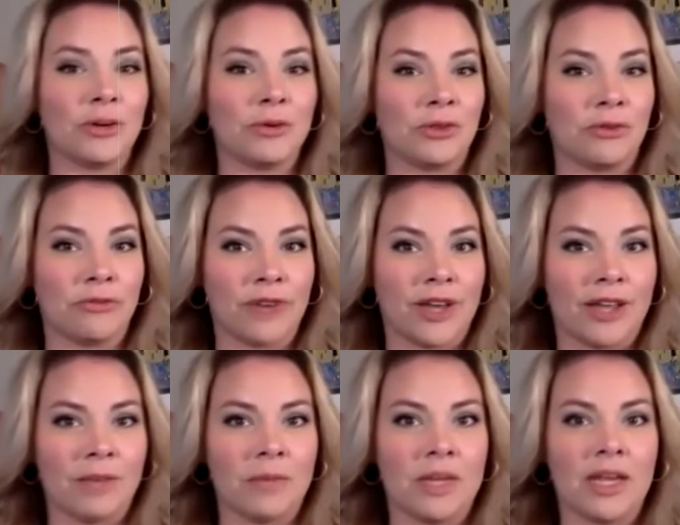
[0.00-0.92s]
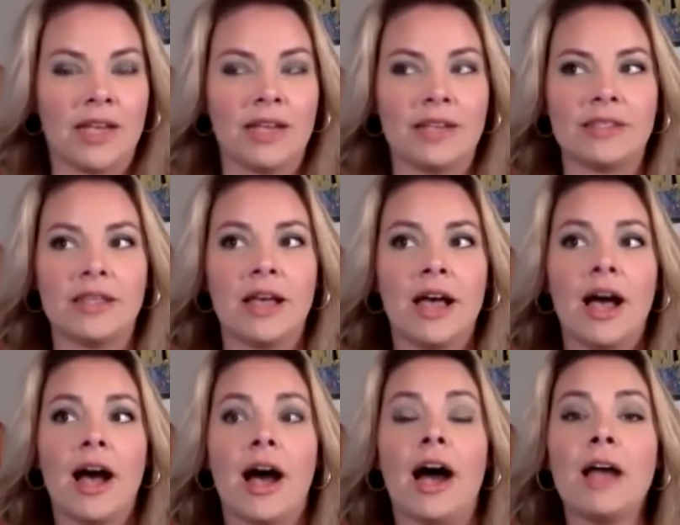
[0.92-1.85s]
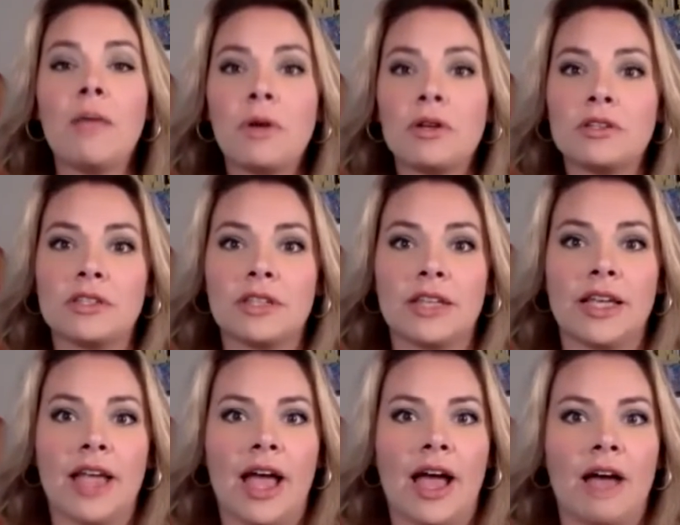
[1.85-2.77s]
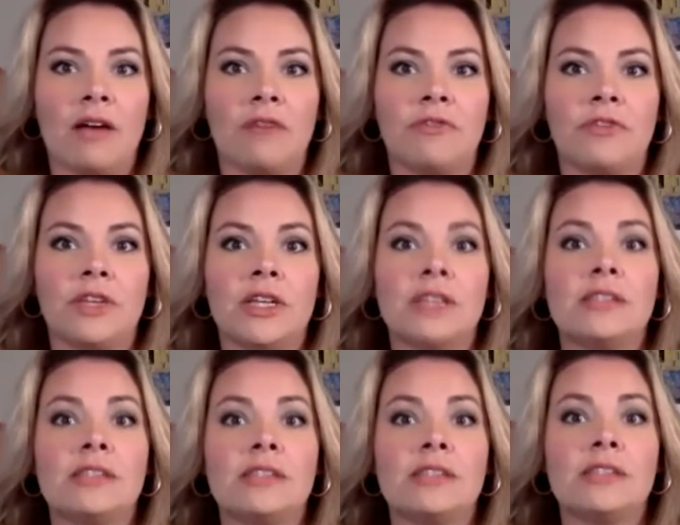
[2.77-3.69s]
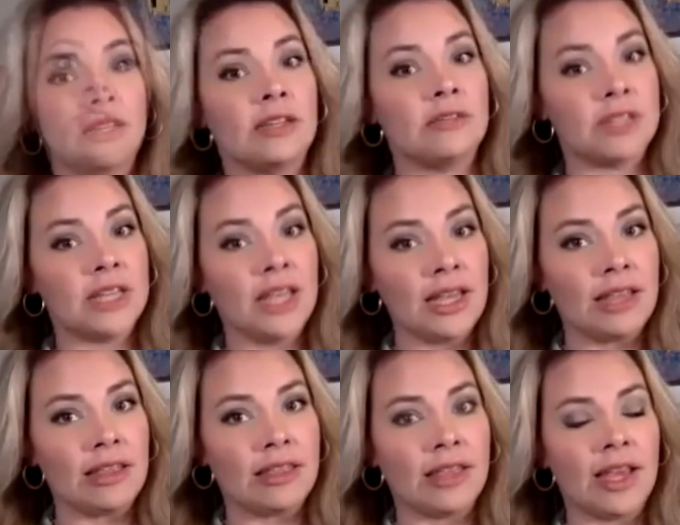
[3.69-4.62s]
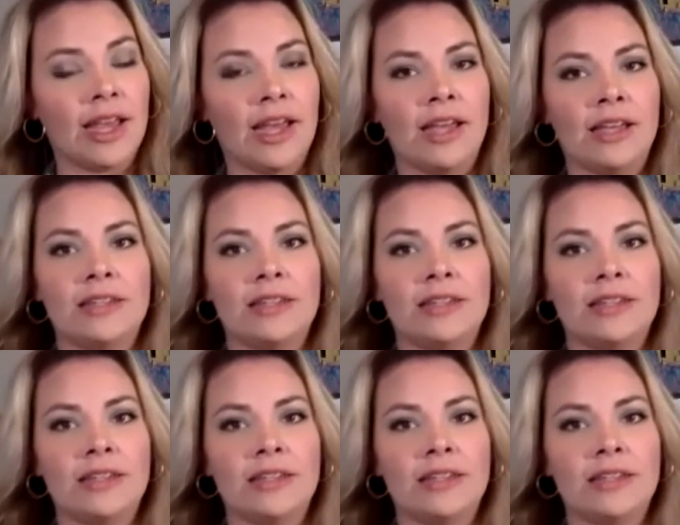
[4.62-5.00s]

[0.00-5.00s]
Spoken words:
your friend, because I personally have sensitive teeth, and